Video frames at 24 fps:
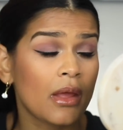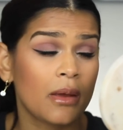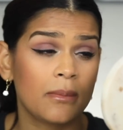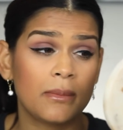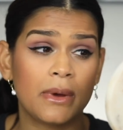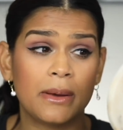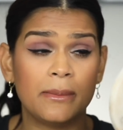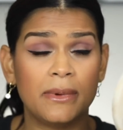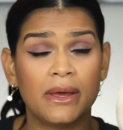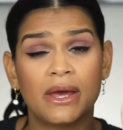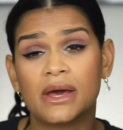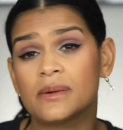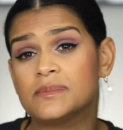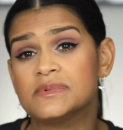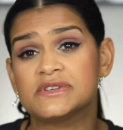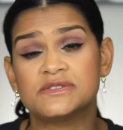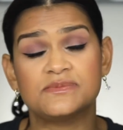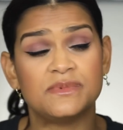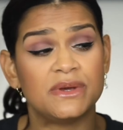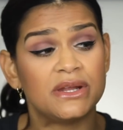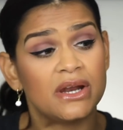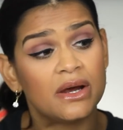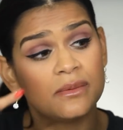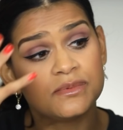My makeup is
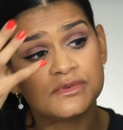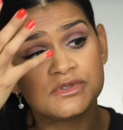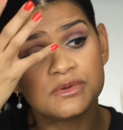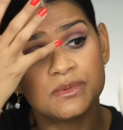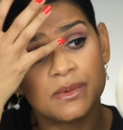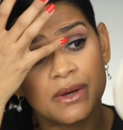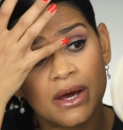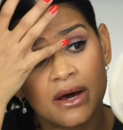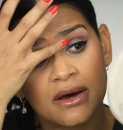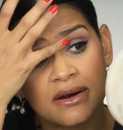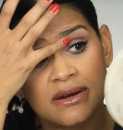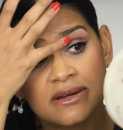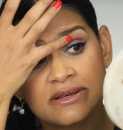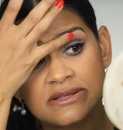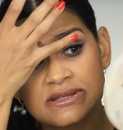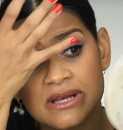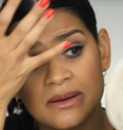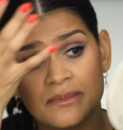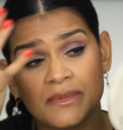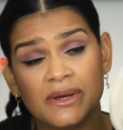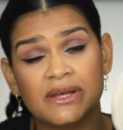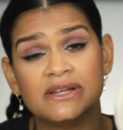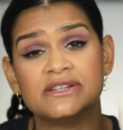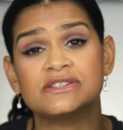beat up, to be honest.
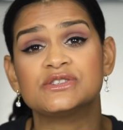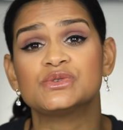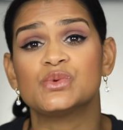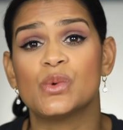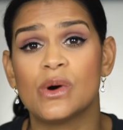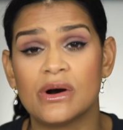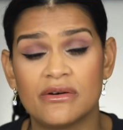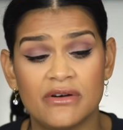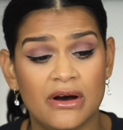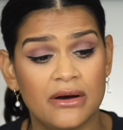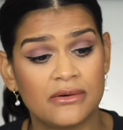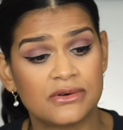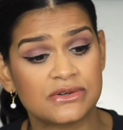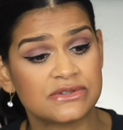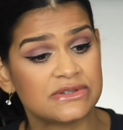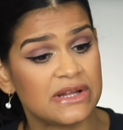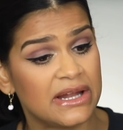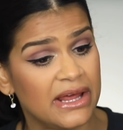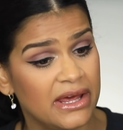I mean, 12 hours